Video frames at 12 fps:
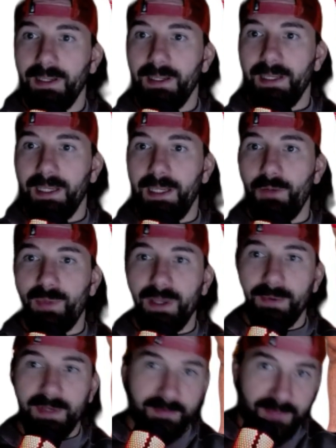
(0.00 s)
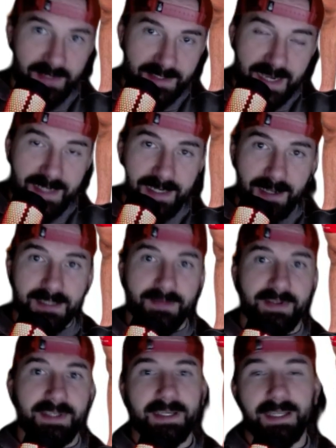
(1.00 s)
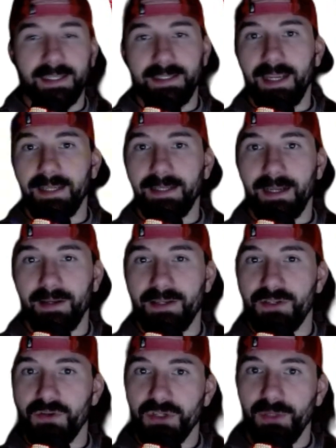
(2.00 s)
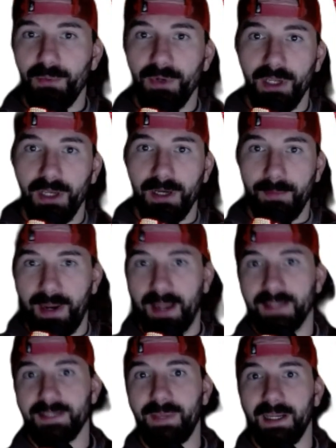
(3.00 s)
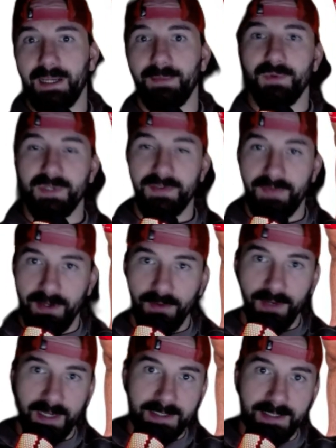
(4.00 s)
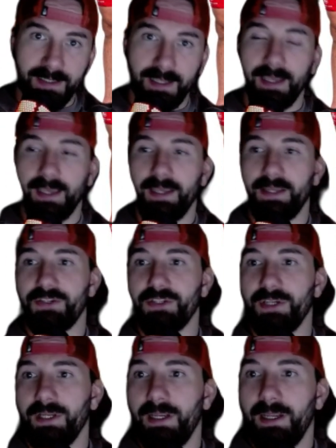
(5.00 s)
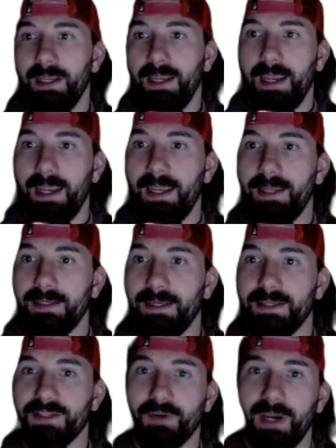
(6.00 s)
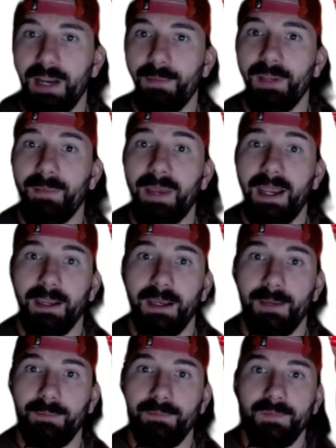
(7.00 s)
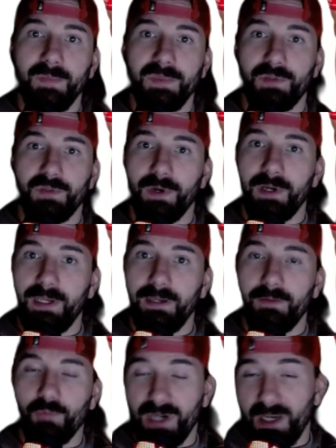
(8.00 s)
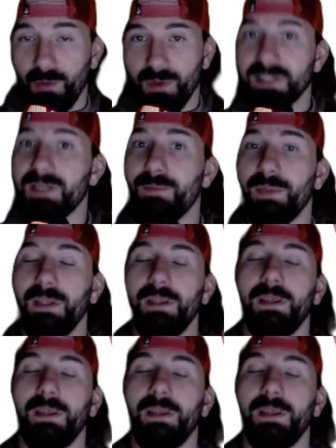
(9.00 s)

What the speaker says: He would be able to defend takedowns. If he did get taken down, he's usually pretty good at bouncing back up to his feet or getting to the cage and scrambling back up to where he wants to be.